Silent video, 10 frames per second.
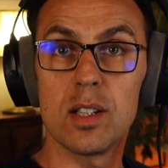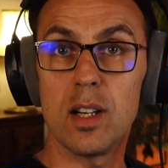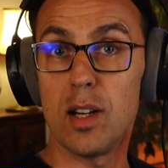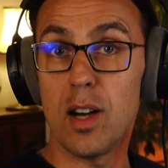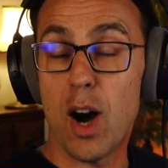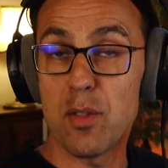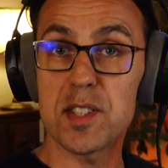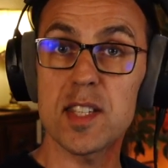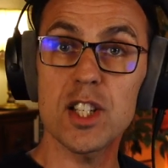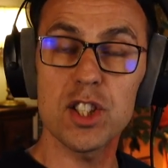how the
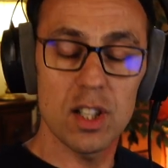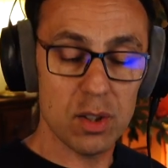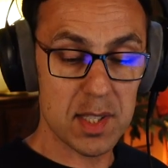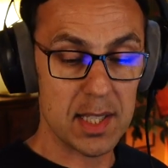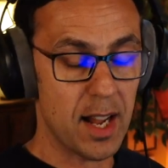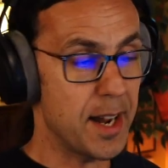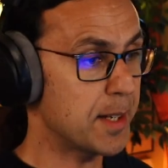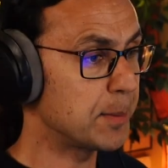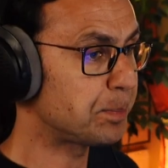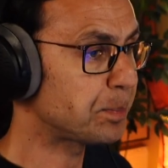session looks like.